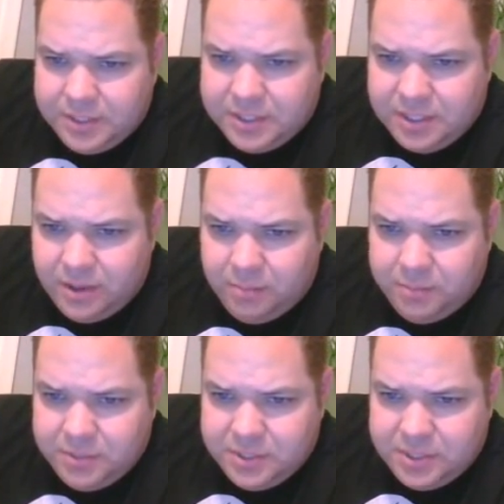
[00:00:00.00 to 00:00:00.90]
They send
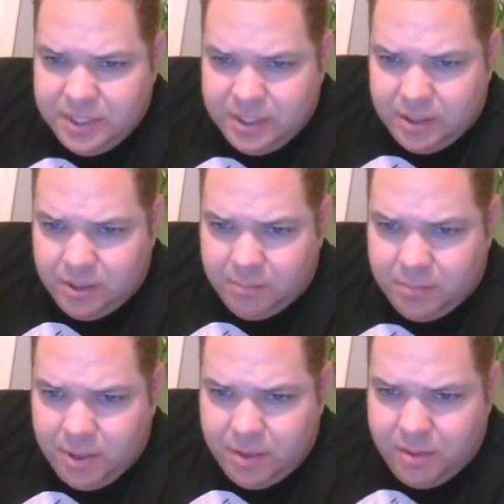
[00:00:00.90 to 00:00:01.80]
them to
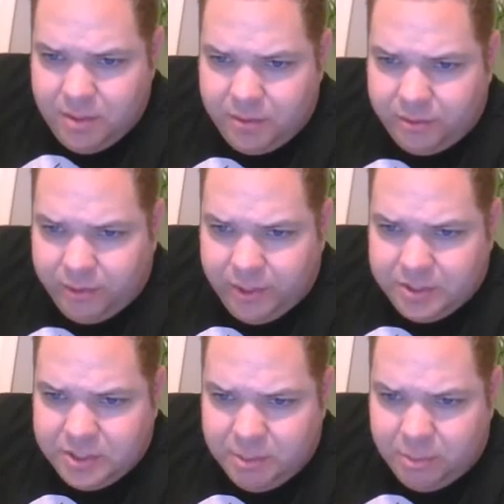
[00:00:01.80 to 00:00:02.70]
him, then the
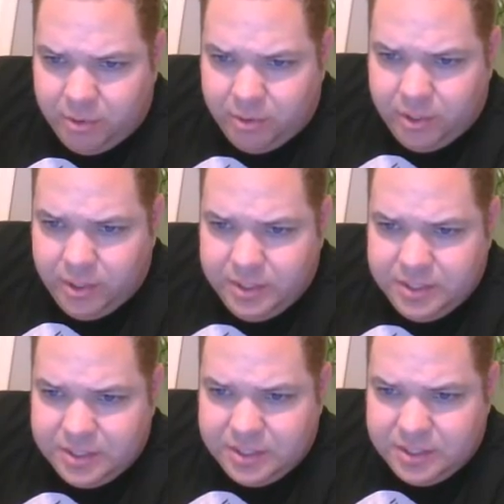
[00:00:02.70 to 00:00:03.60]
transshipper
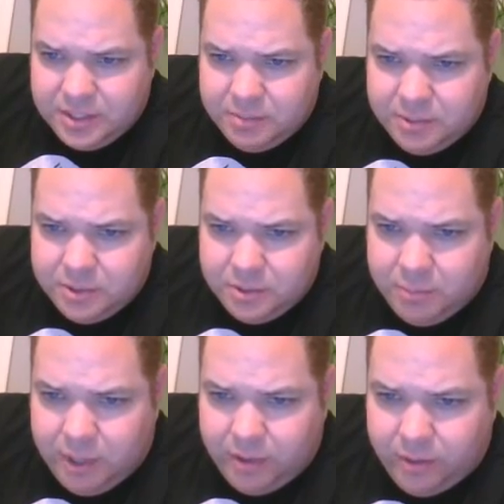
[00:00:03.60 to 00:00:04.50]
sends them to
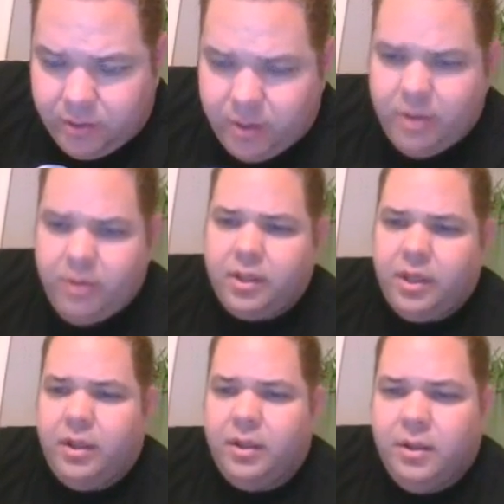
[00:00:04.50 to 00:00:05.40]
my door. Oh,
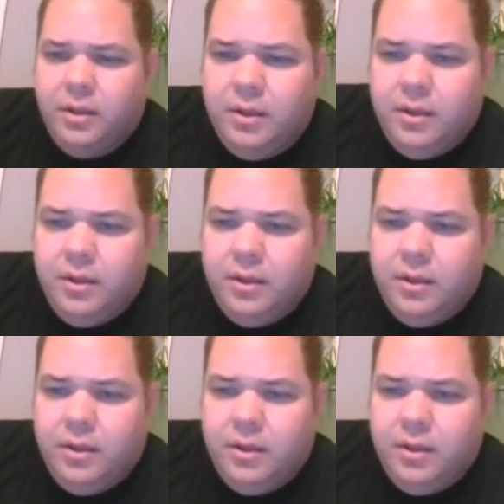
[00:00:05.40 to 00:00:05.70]
okay,